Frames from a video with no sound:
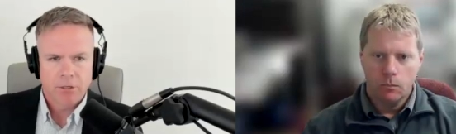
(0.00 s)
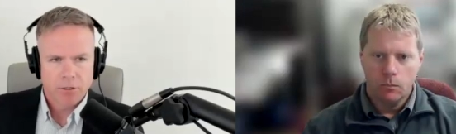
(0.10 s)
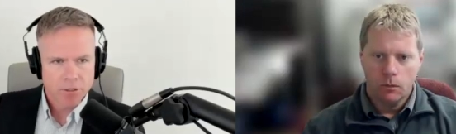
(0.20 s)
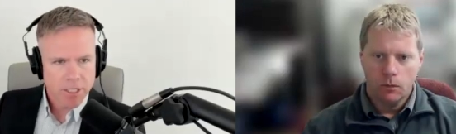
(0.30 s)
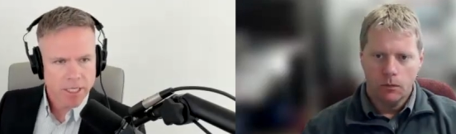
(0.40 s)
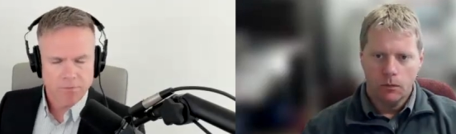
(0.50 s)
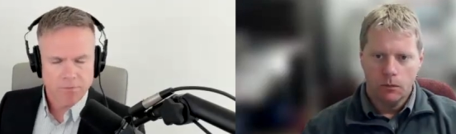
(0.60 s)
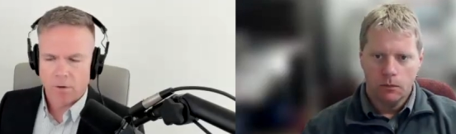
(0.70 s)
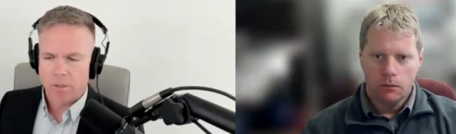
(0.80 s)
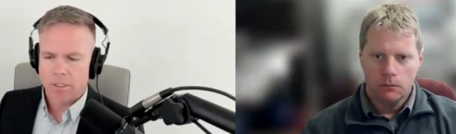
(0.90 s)
Speaker 1: your sales
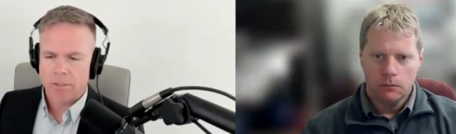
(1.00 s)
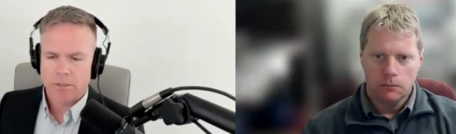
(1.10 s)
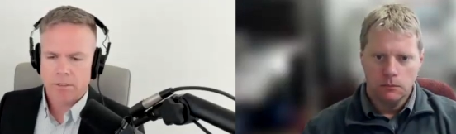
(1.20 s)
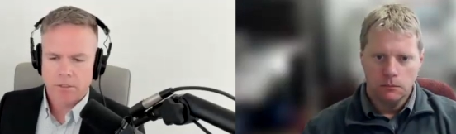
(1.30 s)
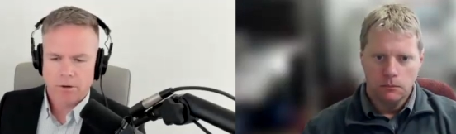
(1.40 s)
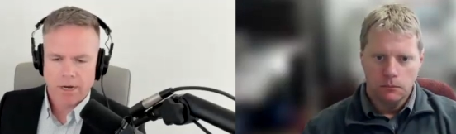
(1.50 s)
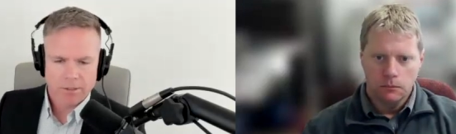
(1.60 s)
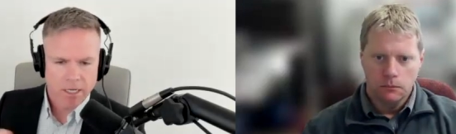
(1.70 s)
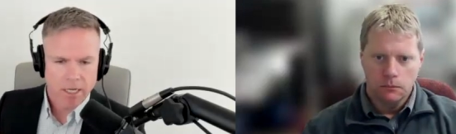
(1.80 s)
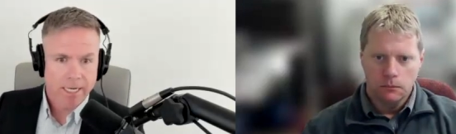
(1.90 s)
focus your
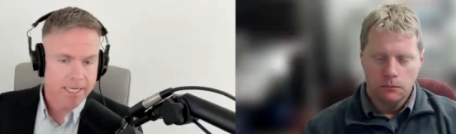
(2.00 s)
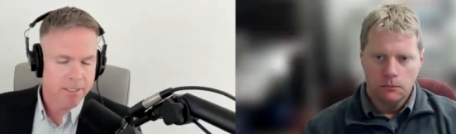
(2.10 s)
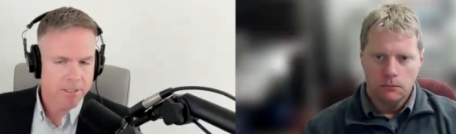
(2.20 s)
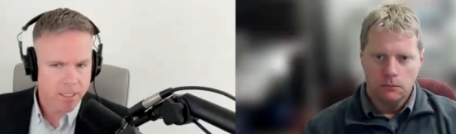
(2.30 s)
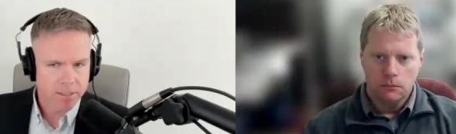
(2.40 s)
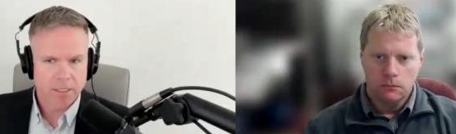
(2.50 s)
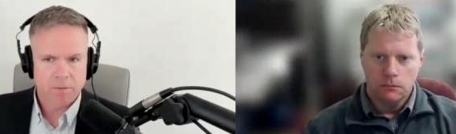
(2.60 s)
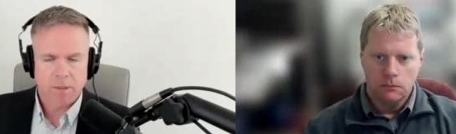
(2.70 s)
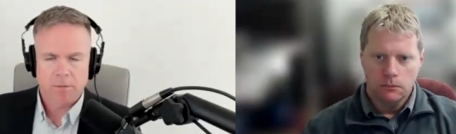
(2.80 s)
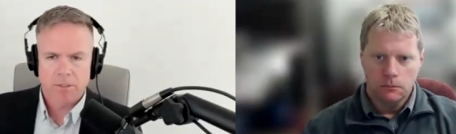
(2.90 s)
outside and inside
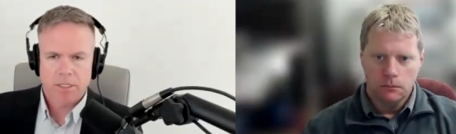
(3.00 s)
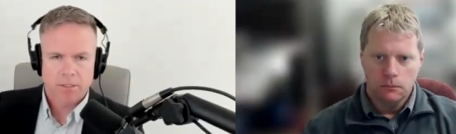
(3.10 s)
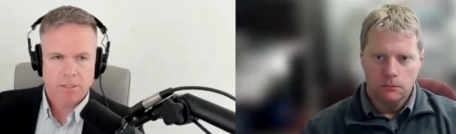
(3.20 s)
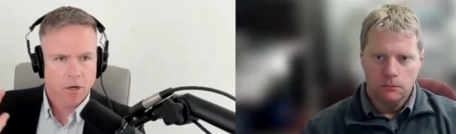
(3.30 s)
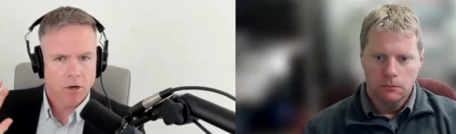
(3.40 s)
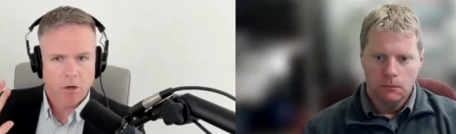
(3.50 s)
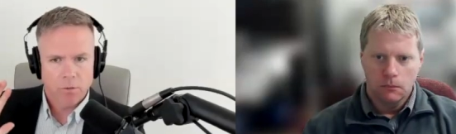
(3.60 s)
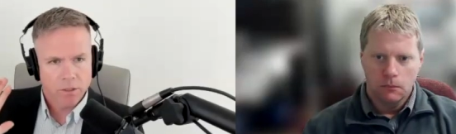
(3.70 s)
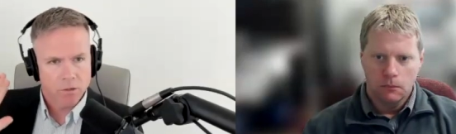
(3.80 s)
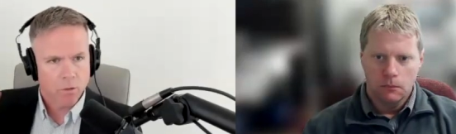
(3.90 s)
salespeople it sounds like are
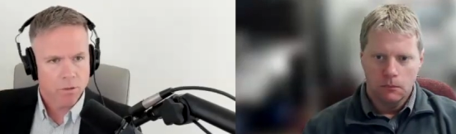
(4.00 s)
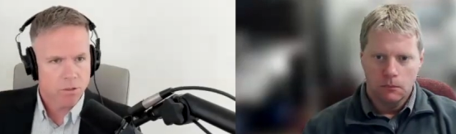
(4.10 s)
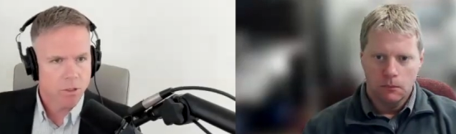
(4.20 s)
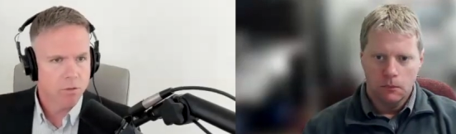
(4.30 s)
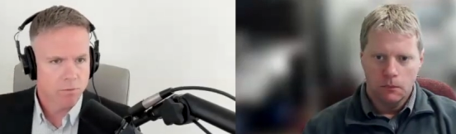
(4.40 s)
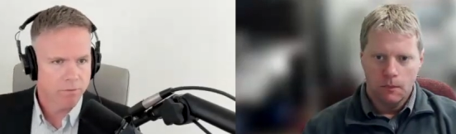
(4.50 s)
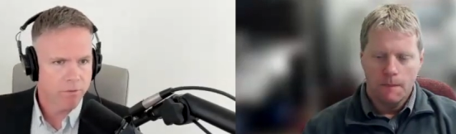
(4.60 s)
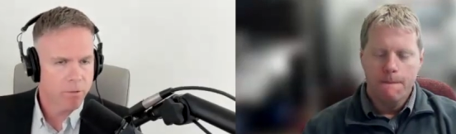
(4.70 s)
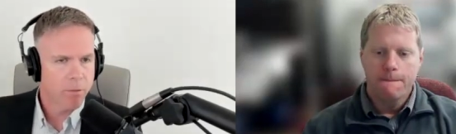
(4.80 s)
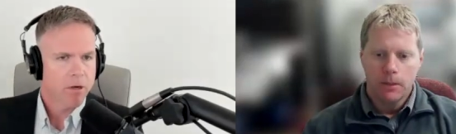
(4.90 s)
going towards those
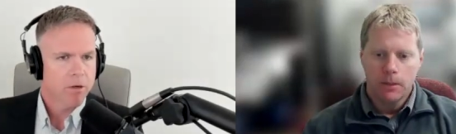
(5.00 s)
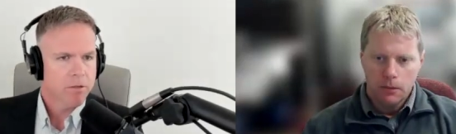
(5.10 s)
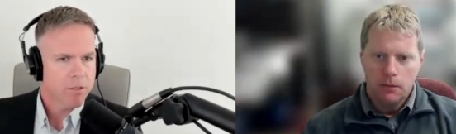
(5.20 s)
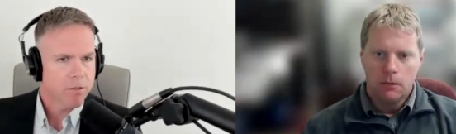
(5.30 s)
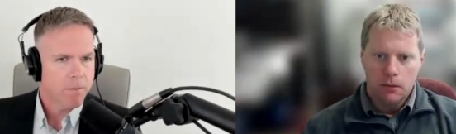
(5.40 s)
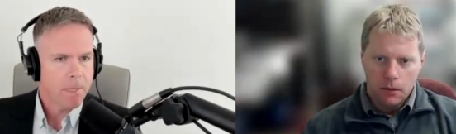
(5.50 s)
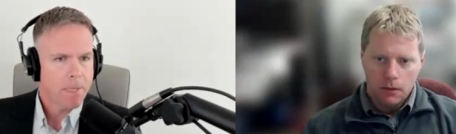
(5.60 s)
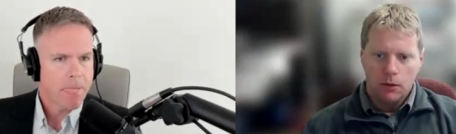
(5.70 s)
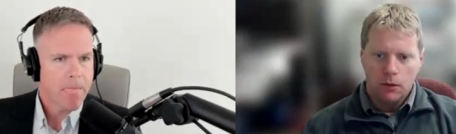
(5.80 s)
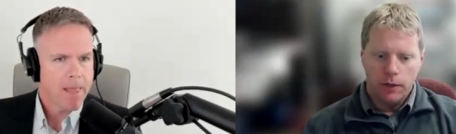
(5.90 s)
referral partners
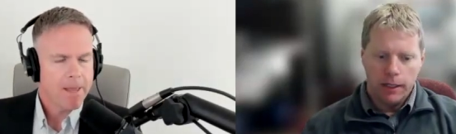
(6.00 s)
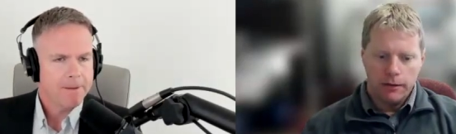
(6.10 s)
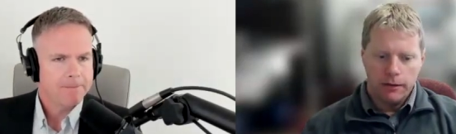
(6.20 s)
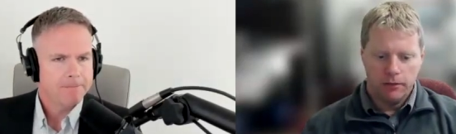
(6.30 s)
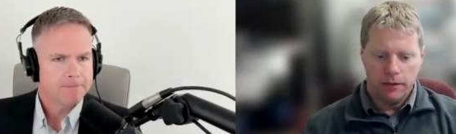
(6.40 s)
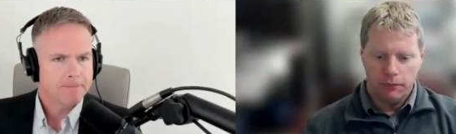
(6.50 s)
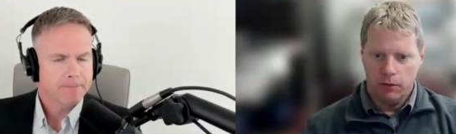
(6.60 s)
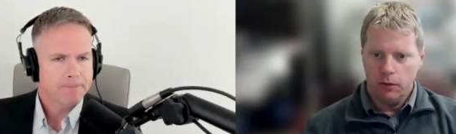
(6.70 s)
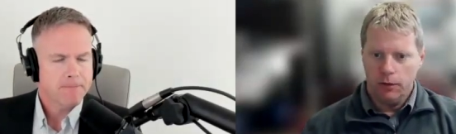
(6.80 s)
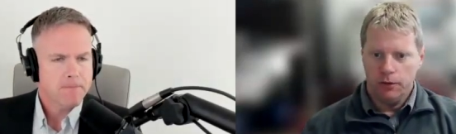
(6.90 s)
Speaker 2: correct and it's kind of
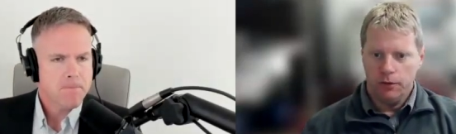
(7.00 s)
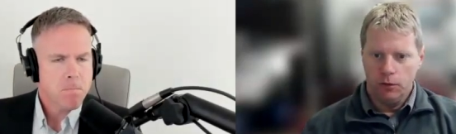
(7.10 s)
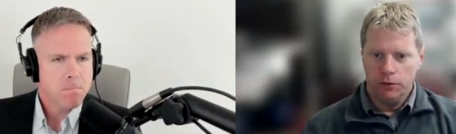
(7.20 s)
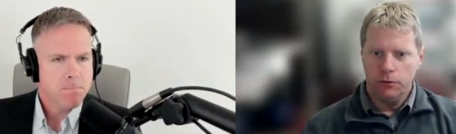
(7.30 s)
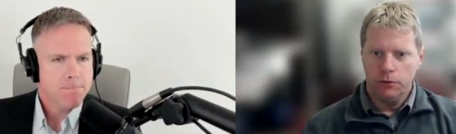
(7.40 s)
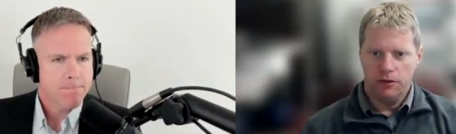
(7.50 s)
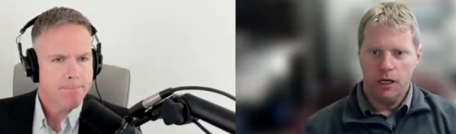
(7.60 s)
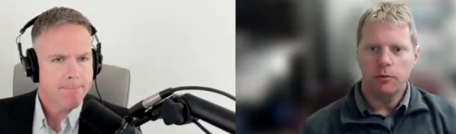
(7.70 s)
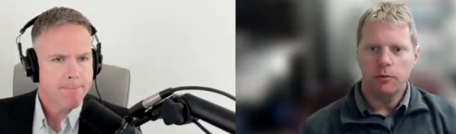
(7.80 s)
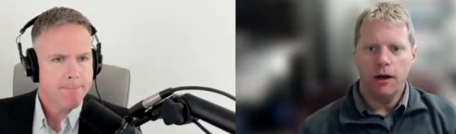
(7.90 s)
a it's a golden goose
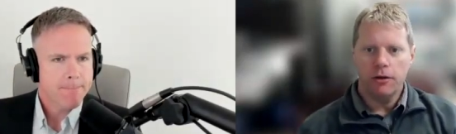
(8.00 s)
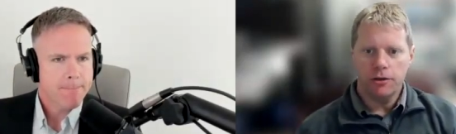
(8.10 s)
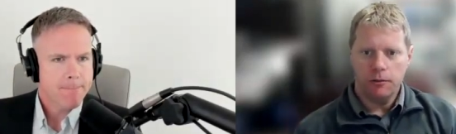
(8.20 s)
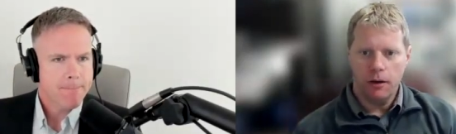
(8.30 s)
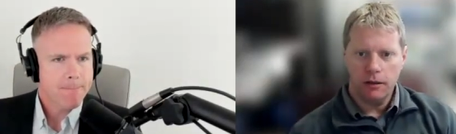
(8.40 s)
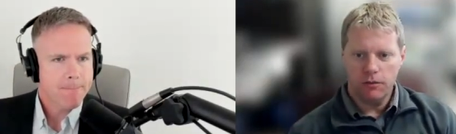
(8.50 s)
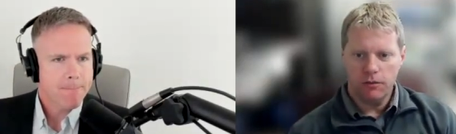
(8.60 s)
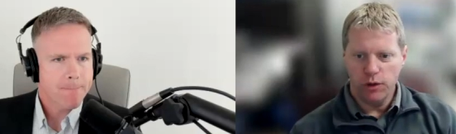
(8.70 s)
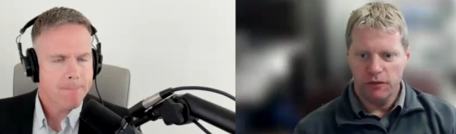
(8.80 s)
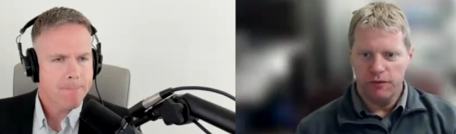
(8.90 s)
type strategy right if
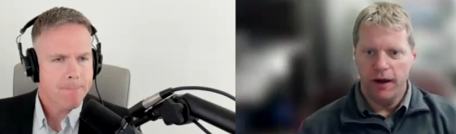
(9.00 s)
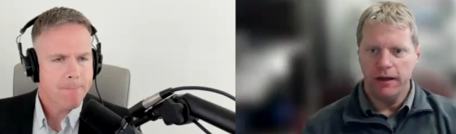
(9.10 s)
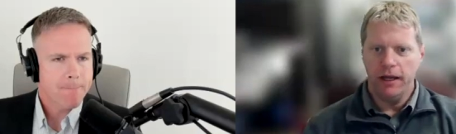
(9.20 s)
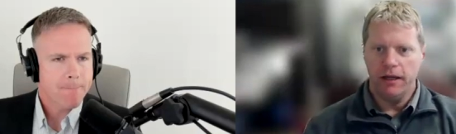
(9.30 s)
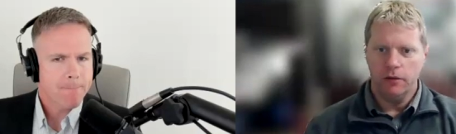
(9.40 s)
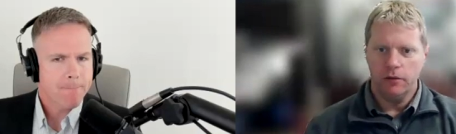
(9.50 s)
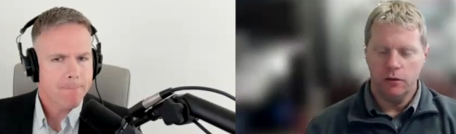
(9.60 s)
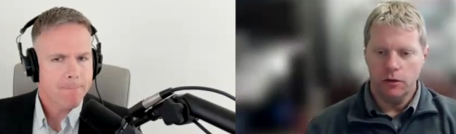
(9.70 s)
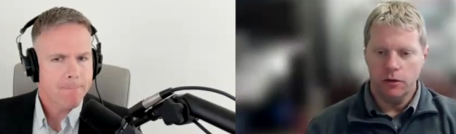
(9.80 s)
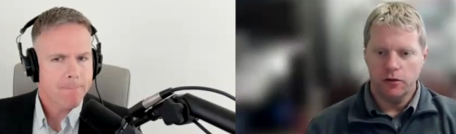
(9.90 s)
we can find a
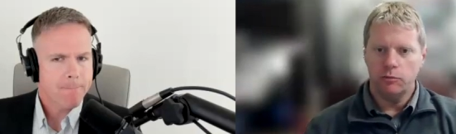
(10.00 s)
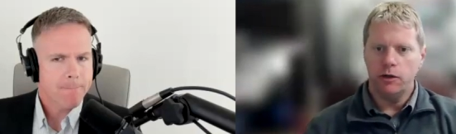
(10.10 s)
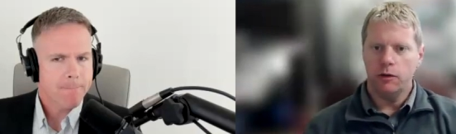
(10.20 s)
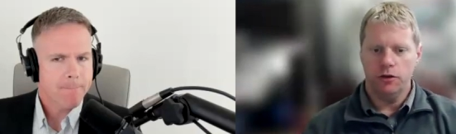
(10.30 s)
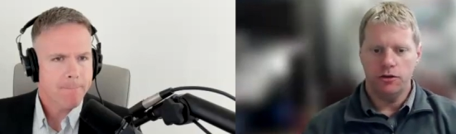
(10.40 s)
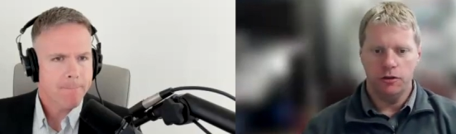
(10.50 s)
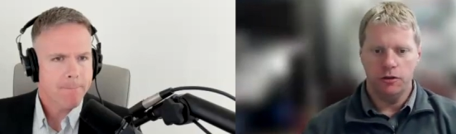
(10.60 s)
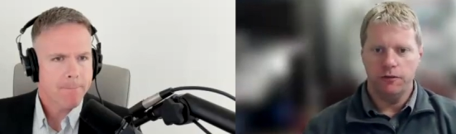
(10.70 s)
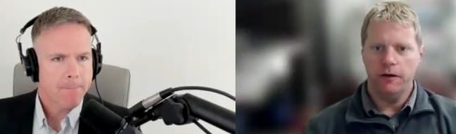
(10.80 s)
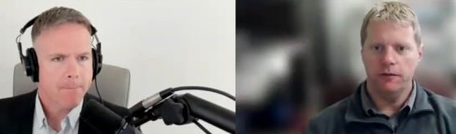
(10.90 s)
customer you know customer acquisition
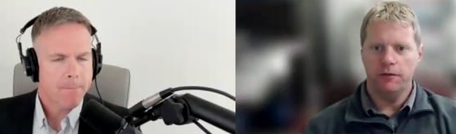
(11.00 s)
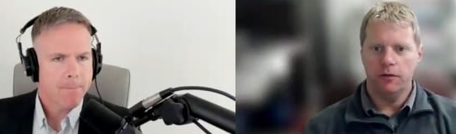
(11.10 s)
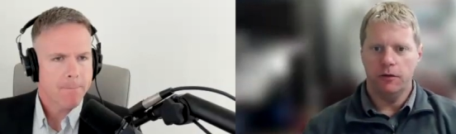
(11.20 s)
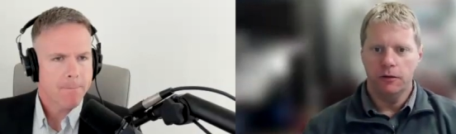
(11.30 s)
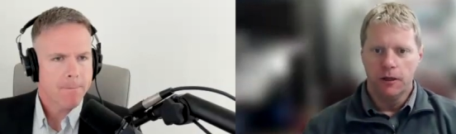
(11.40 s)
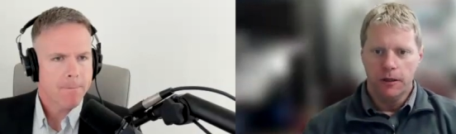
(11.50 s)
is very difficult